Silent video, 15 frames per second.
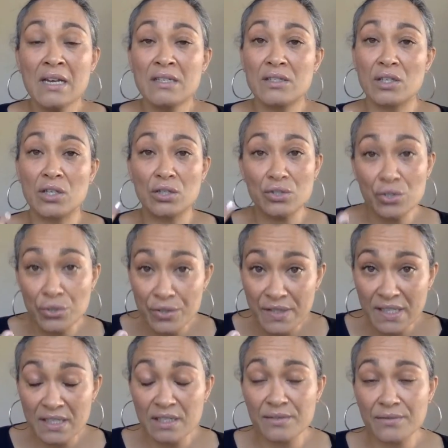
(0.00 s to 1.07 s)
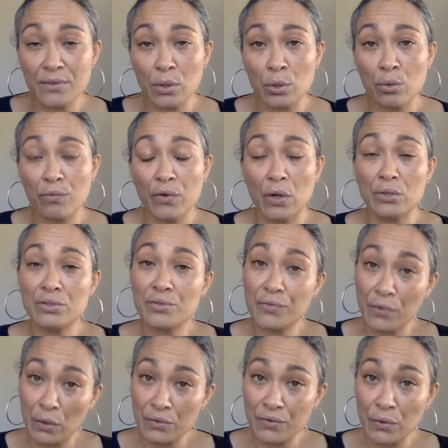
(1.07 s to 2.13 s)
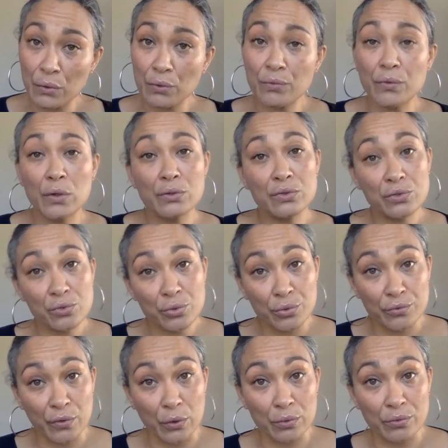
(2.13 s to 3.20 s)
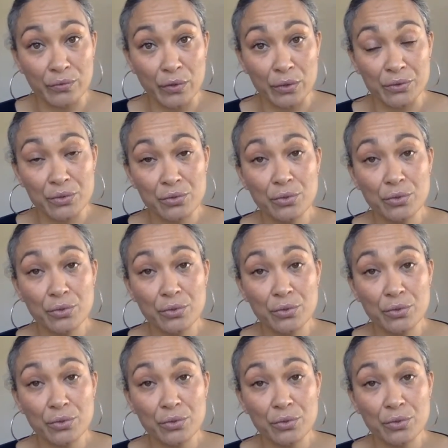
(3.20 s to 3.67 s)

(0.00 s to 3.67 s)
So you've got two sets of vocal folds, false vocal folds, true vocal folds.